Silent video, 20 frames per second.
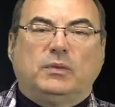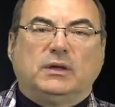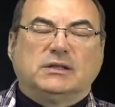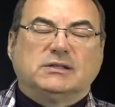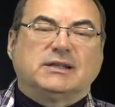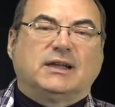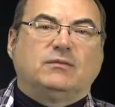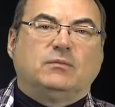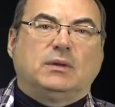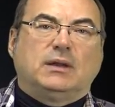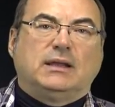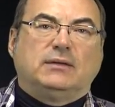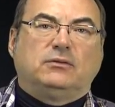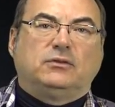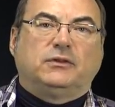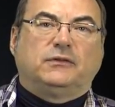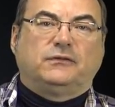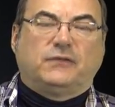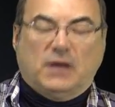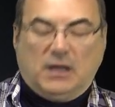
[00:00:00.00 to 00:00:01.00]
because I've been able
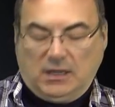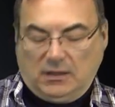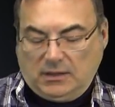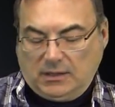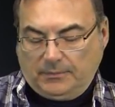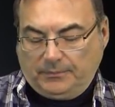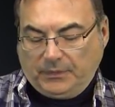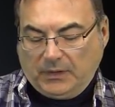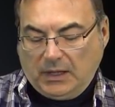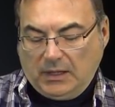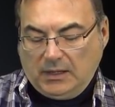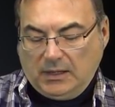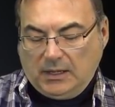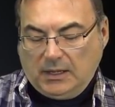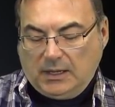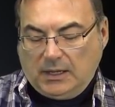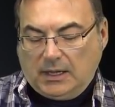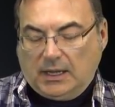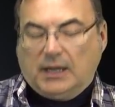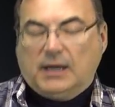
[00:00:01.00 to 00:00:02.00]
to find them.
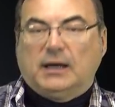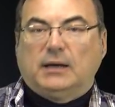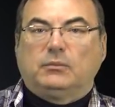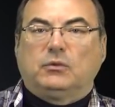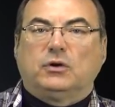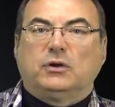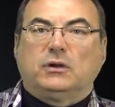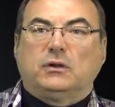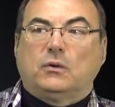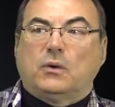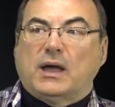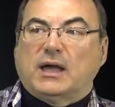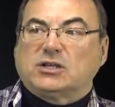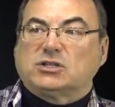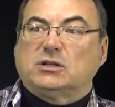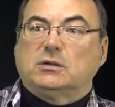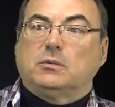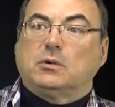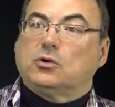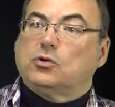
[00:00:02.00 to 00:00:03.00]
Uh, I'm going to
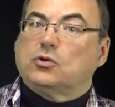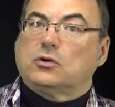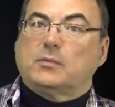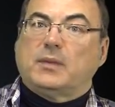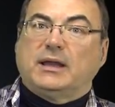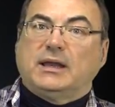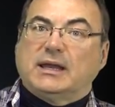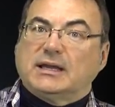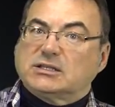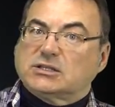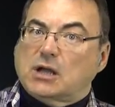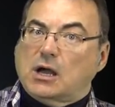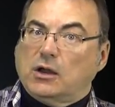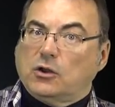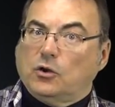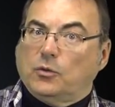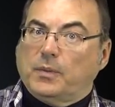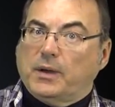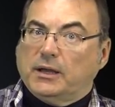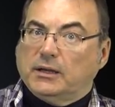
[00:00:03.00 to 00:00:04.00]
actually record my next
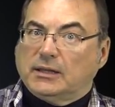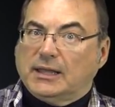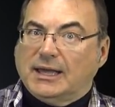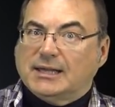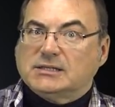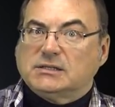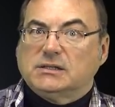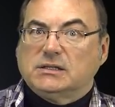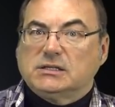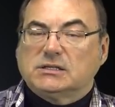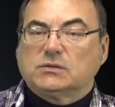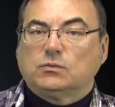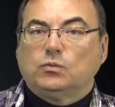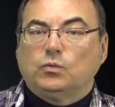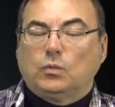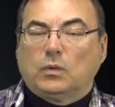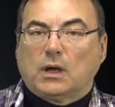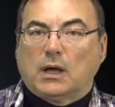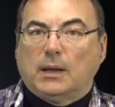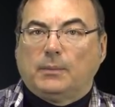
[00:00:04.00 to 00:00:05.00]
audio podcast this
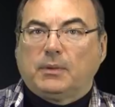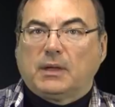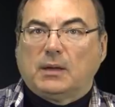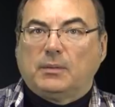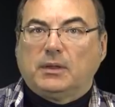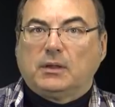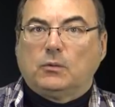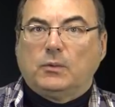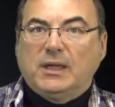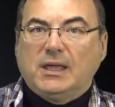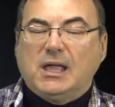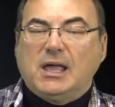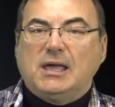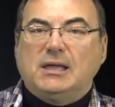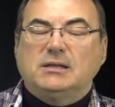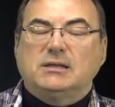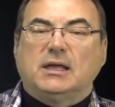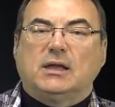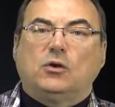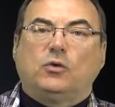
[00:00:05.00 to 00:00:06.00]
upcoming
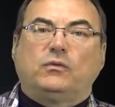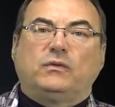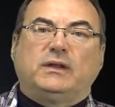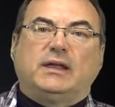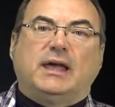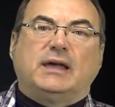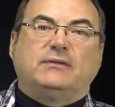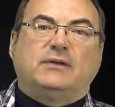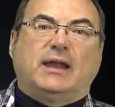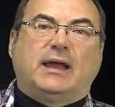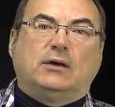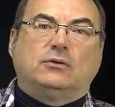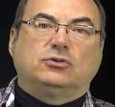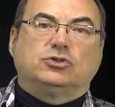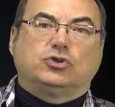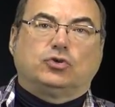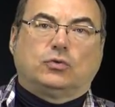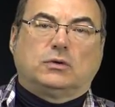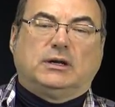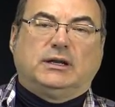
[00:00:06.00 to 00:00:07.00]
weekend and hopefully have it out
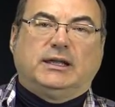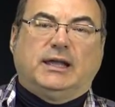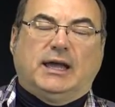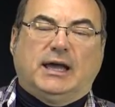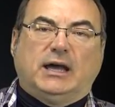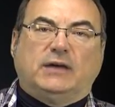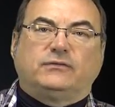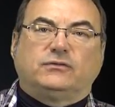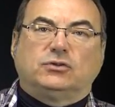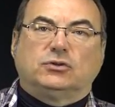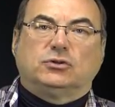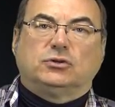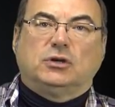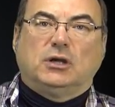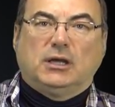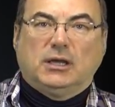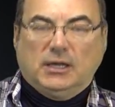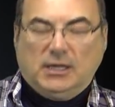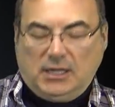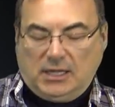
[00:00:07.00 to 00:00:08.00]
shortly after
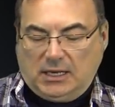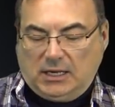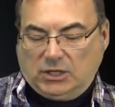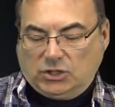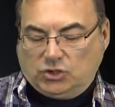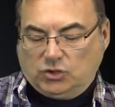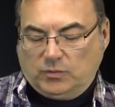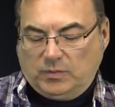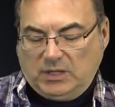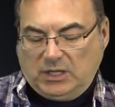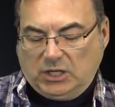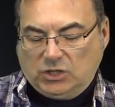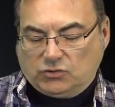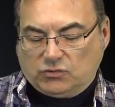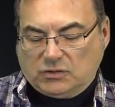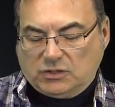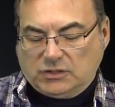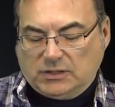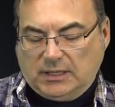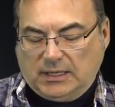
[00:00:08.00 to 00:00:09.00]
and it should be
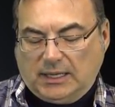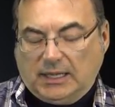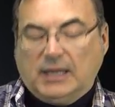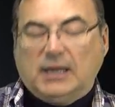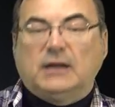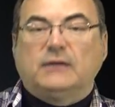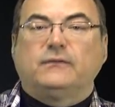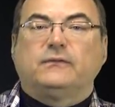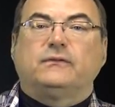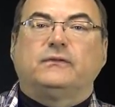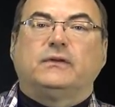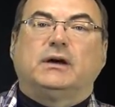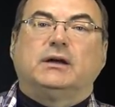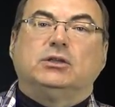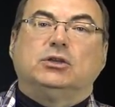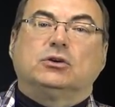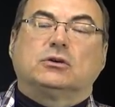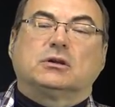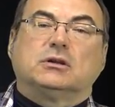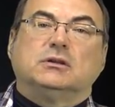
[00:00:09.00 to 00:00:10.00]
interesting. And if uh,
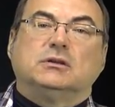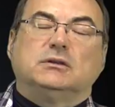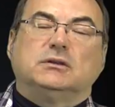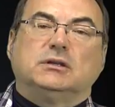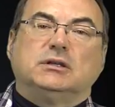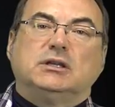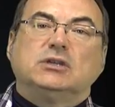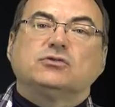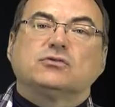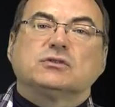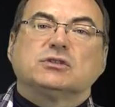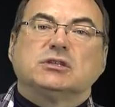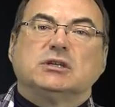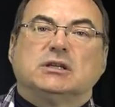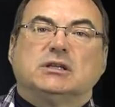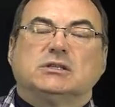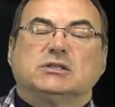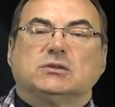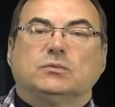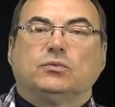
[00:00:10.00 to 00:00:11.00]
you're con- interested
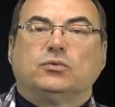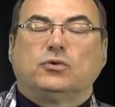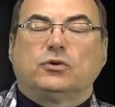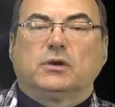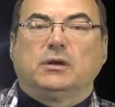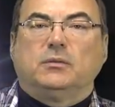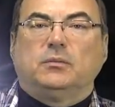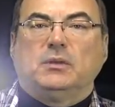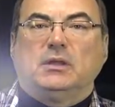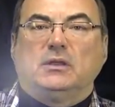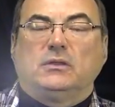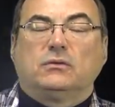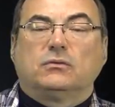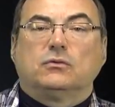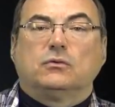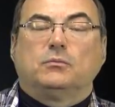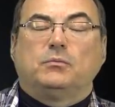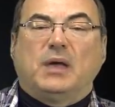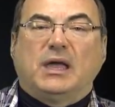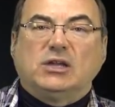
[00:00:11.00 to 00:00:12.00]
in supported me
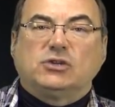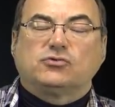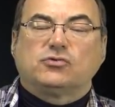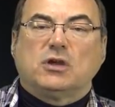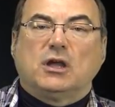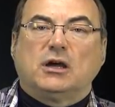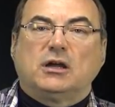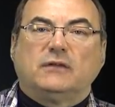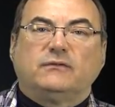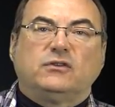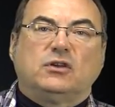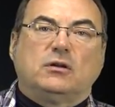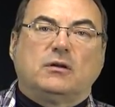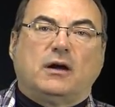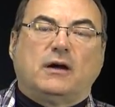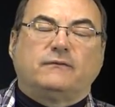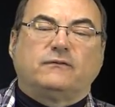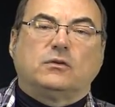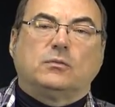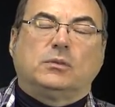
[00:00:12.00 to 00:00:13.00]
through Patreon, if you're
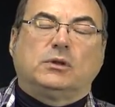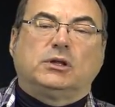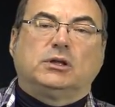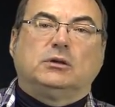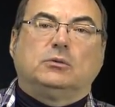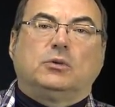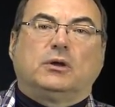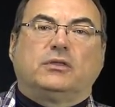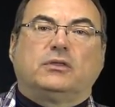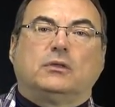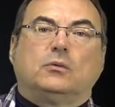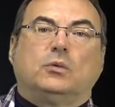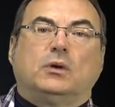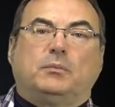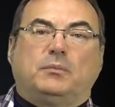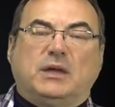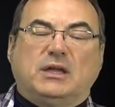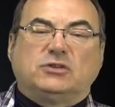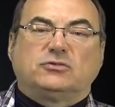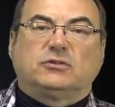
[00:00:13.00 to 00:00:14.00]
not familiar with
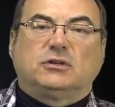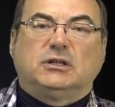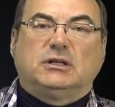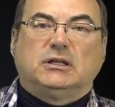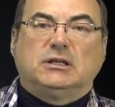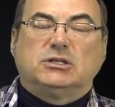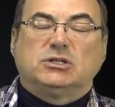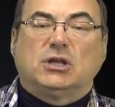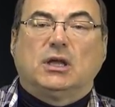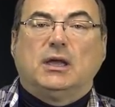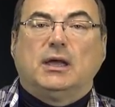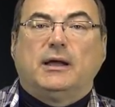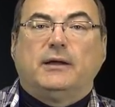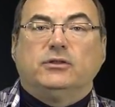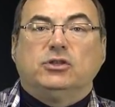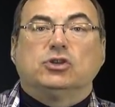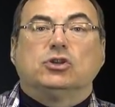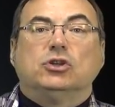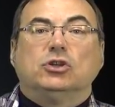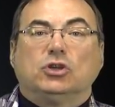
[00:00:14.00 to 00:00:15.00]
what Patreon is,
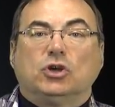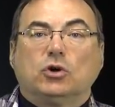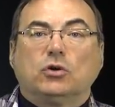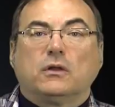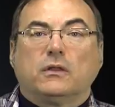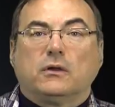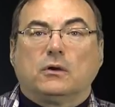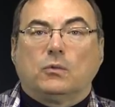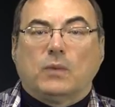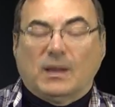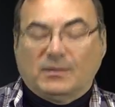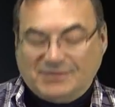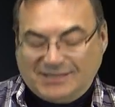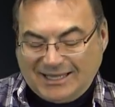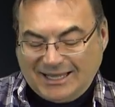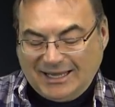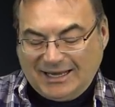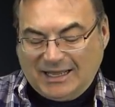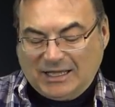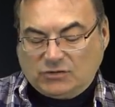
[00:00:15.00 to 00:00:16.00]
you can go to their
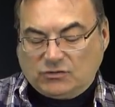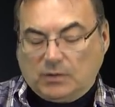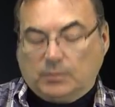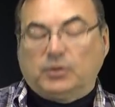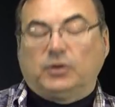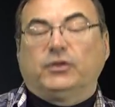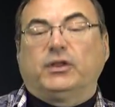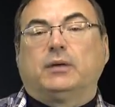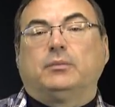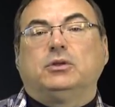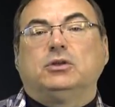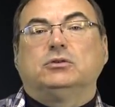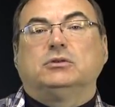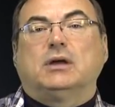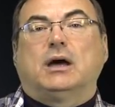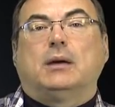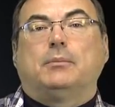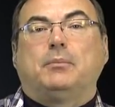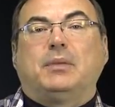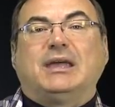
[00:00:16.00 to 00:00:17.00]
website at
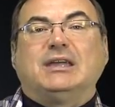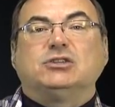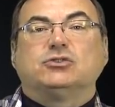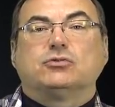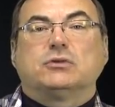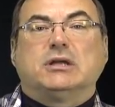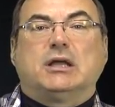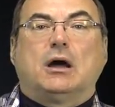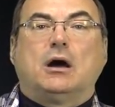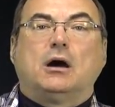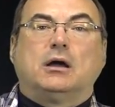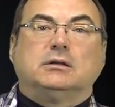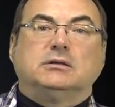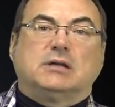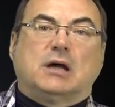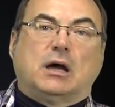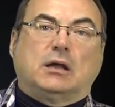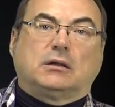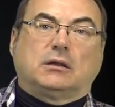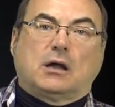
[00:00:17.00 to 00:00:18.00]

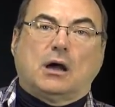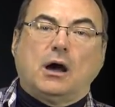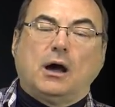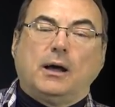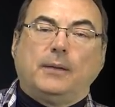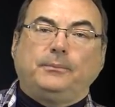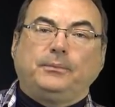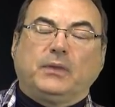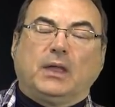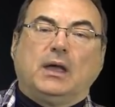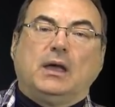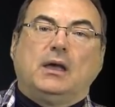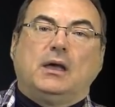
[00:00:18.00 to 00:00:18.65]
www.patreon.com.